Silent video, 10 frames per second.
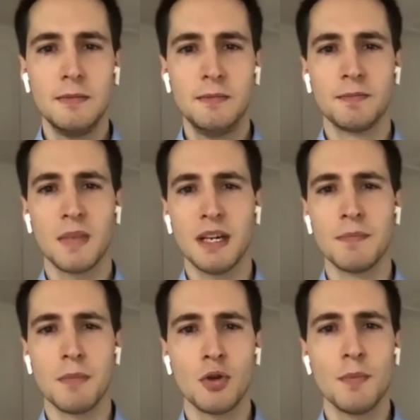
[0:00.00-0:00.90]

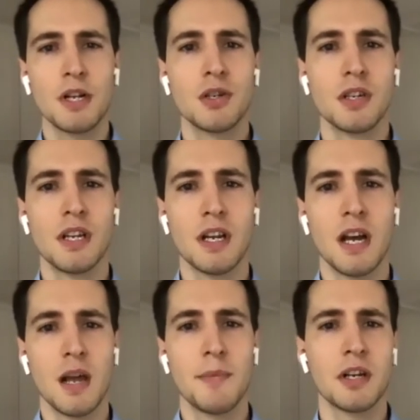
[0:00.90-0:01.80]
You mentioned that
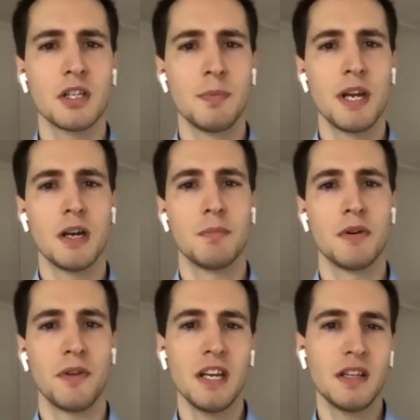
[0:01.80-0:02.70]
Lebanon is made up
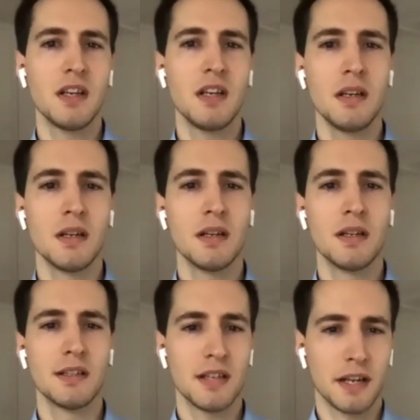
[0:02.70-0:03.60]
of 18
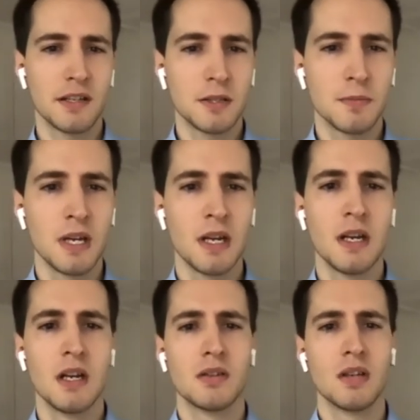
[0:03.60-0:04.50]
sects.
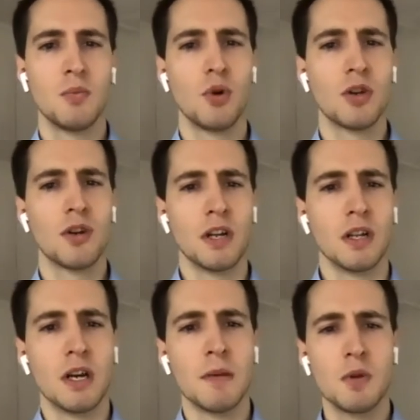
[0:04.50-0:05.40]
So I'm
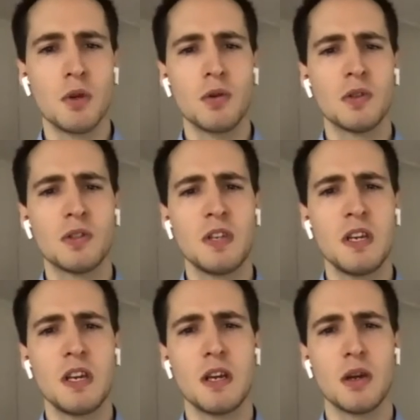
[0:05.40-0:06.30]
wondering, do you
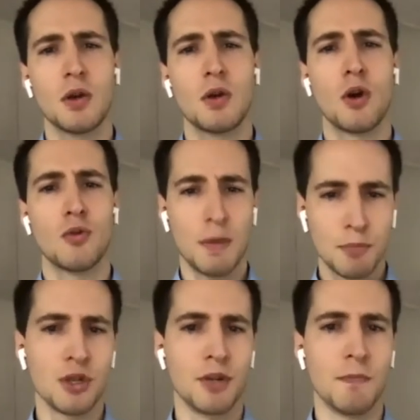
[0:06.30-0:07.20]
see
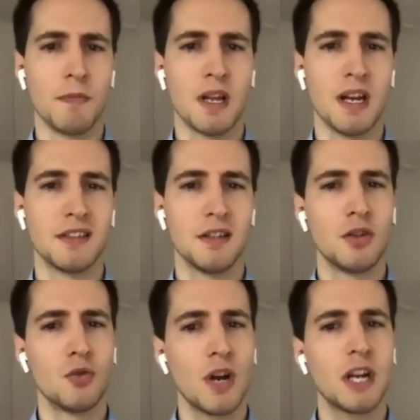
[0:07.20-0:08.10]
corruption as a
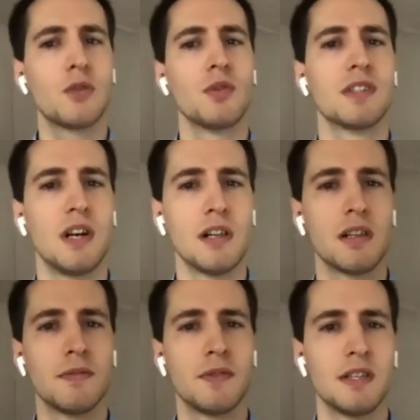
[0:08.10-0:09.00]
direct
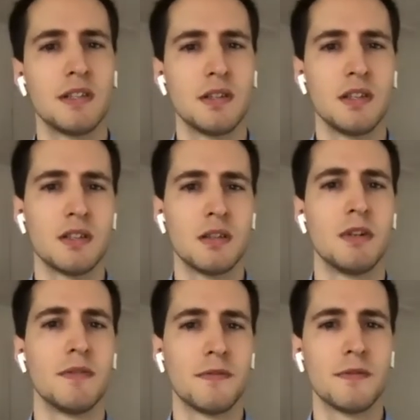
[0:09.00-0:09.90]
result of this
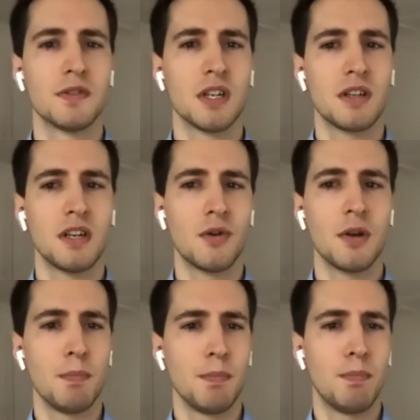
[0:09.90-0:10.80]
system of
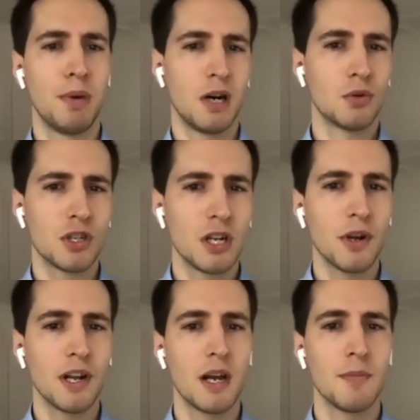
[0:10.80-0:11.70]
sectarian power
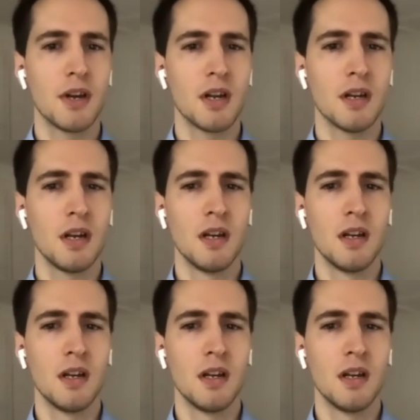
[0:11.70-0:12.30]
sharing in Lebanon?